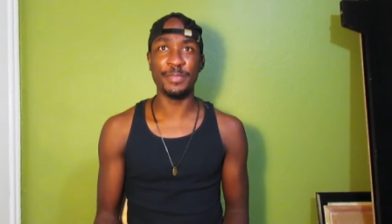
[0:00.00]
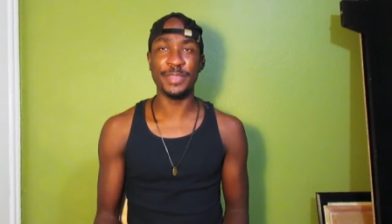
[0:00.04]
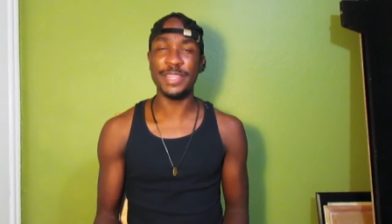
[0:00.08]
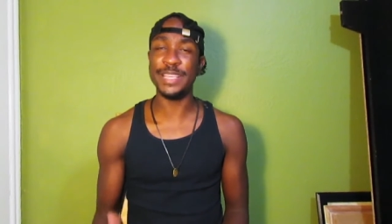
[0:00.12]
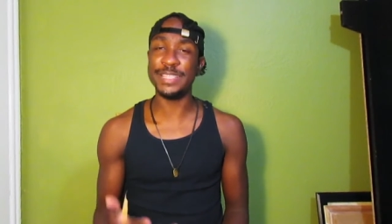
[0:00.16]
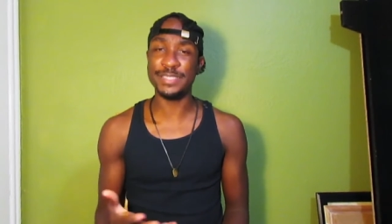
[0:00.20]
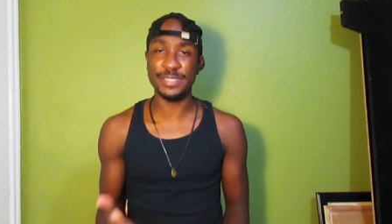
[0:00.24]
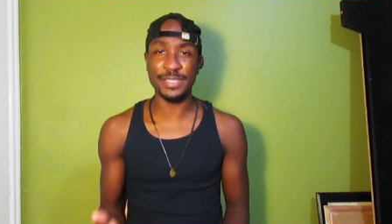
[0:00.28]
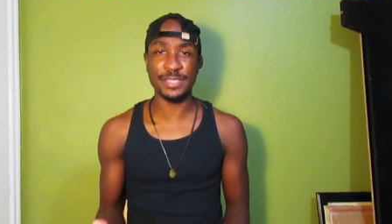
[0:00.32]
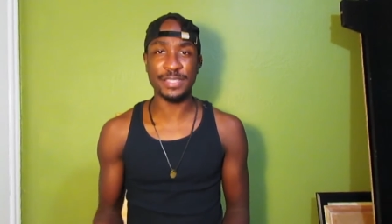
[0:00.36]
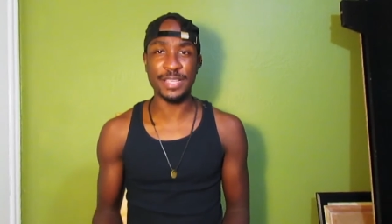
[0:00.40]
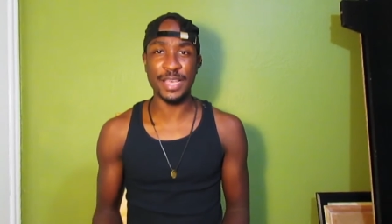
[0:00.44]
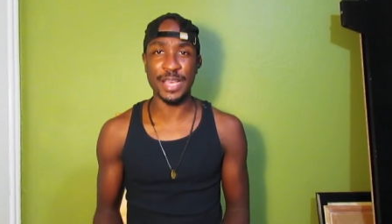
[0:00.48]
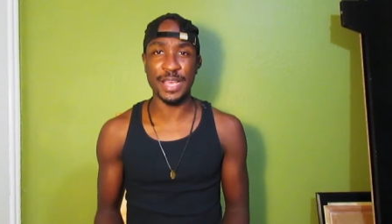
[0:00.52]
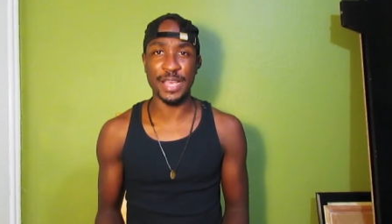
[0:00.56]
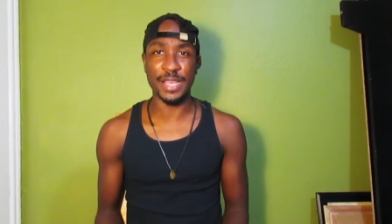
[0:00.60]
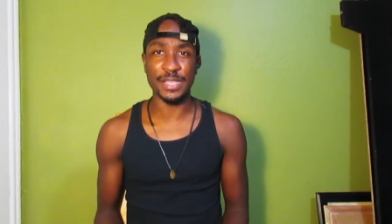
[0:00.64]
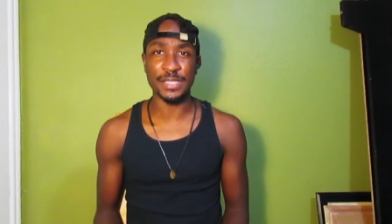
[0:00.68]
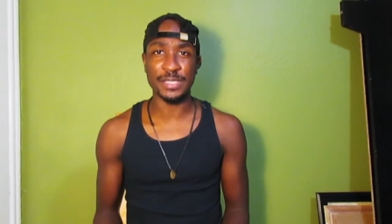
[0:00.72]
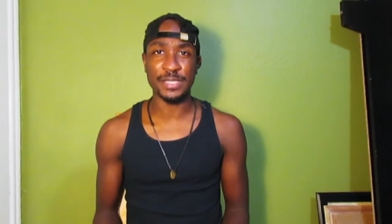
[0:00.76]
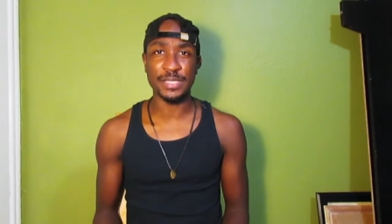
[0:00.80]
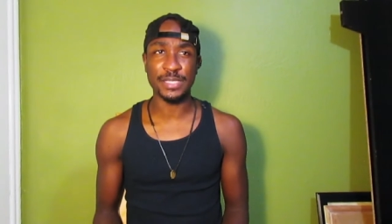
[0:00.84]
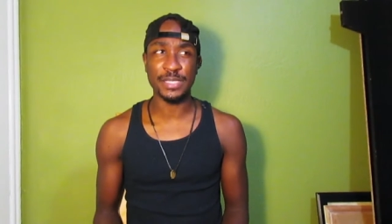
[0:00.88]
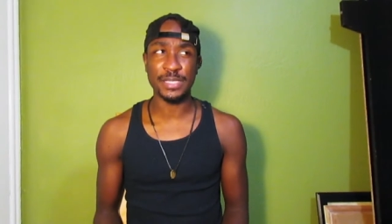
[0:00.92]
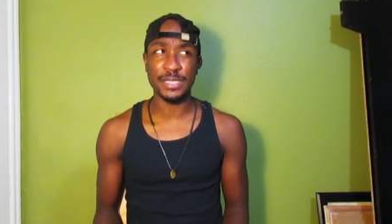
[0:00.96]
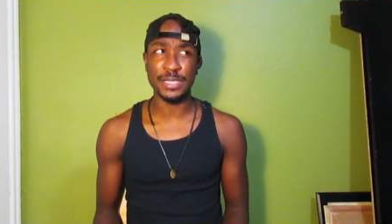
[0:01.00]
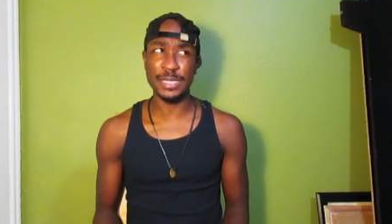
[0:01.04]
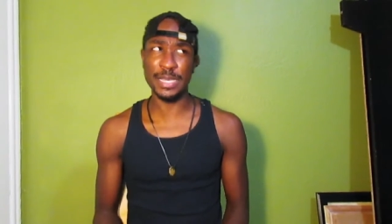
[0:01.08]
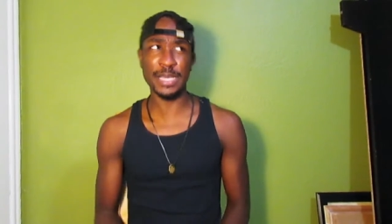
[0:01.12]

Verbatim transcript: This Is Us.